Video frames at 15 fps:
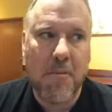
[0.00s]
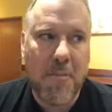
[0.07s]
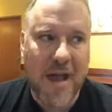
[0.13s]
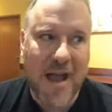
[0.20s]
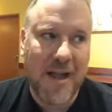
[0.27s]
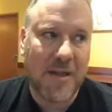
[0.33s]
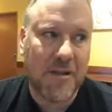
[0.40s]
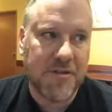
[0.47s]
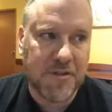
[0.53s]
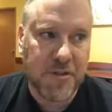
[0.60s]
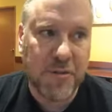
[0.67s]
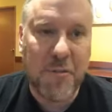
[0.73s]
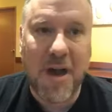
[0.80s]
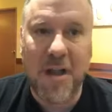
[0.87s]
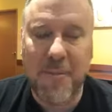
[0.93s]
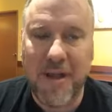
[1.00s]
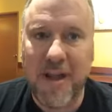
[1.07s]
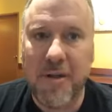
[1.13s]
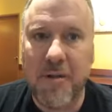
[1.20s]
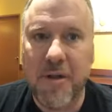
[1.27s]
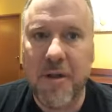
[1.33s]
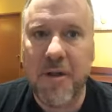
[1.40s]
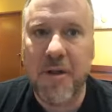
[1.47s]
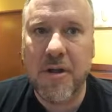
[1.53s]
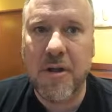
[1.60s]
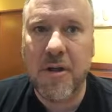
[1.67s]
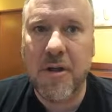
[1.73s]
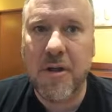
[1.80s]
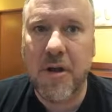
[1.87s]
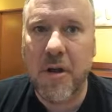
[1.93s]
back to my main
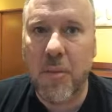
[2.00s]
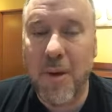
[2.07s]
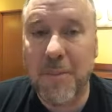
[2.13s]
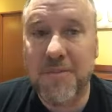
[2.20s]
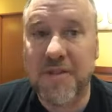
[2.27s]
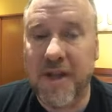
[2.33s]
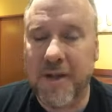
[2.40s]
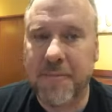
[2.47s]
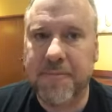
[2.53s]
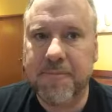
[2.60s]
website.